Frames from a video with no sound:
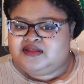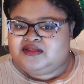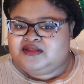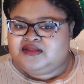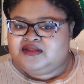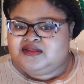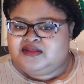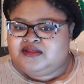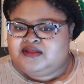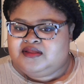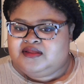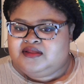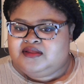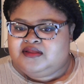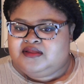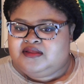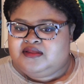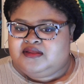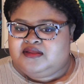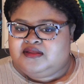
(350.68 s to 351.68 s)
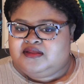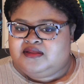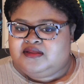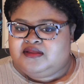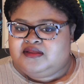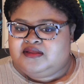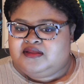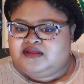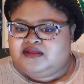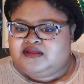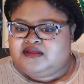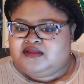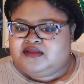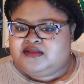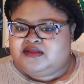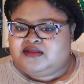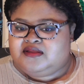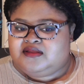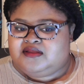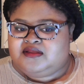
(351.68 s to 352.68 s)

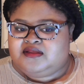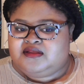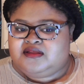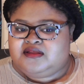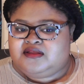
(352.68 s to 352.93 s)
No one is speaking in this clip.